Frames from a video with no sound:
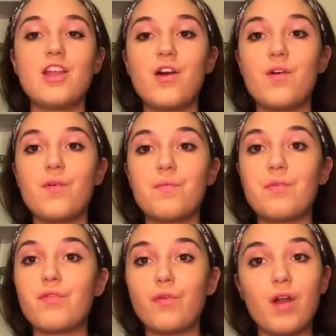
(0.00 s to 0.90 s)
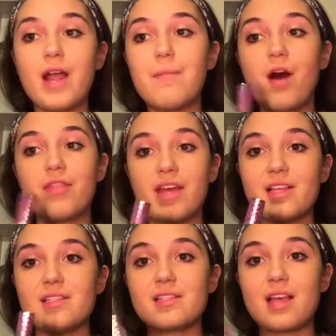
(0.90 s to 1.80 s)
You know, before I bought
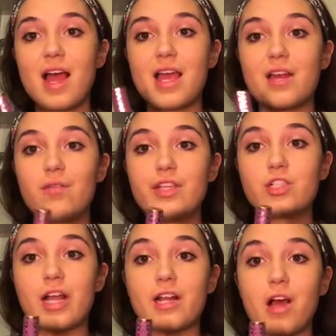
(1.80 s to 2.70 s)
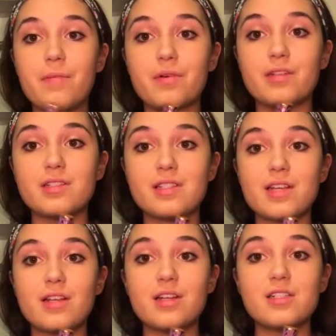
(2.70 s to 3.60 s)
this, I had only tried a couple
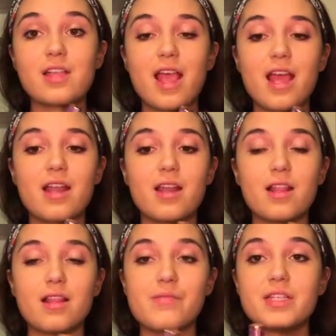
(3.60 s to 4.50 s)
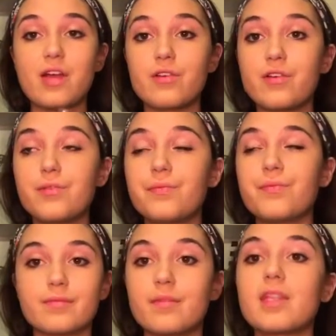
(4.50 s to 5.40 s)
concealers, and let me tell you,
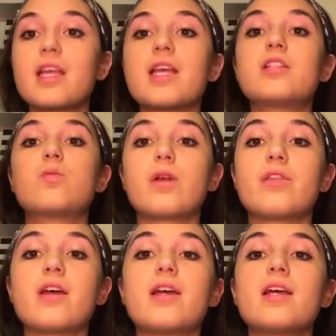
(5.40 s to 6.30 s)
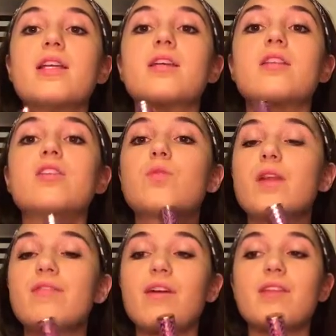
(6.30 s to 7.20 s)
it's worth it. The
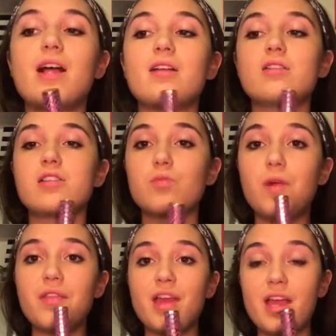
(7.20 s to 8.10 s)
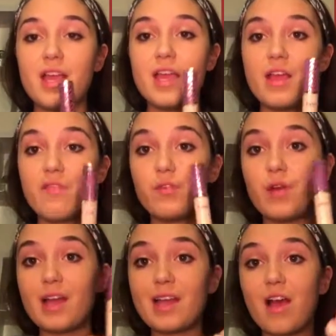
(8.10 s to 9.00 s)
$25 is worth it. If you
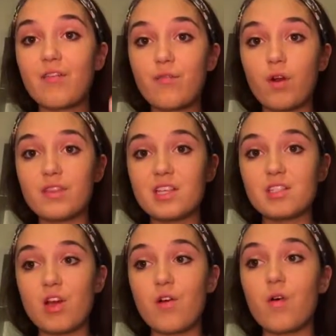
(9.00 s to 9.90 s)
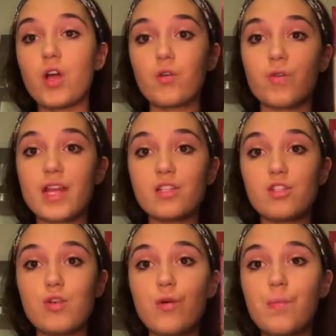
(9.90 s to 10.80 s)
cannot afford this though, a great
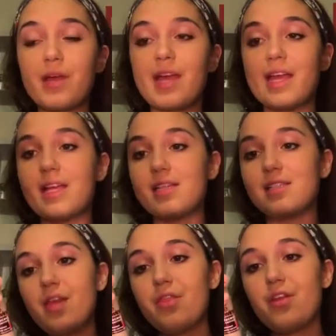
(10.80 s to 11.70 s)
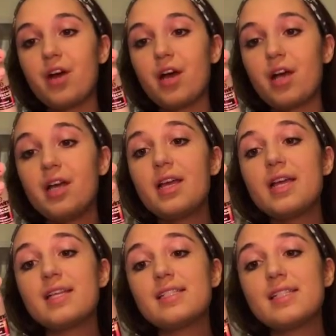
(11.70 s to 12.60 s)
dupe is the
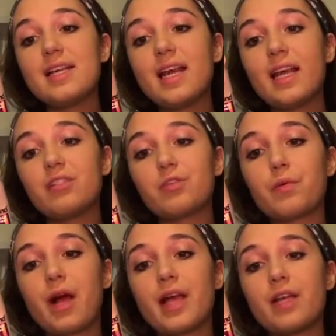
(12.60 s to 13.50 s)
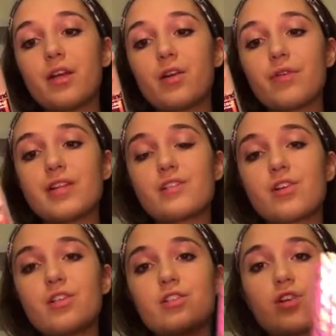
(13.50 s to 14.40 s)
Instant Age Rewind
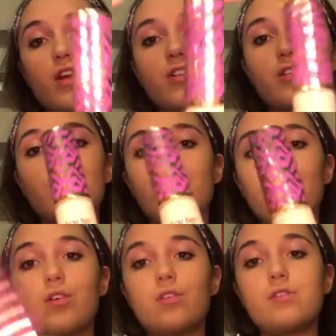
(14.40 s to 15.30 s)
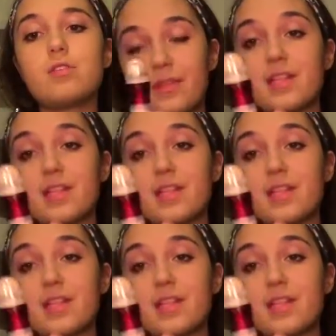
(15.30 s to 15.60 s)
Eraser Dark Circles.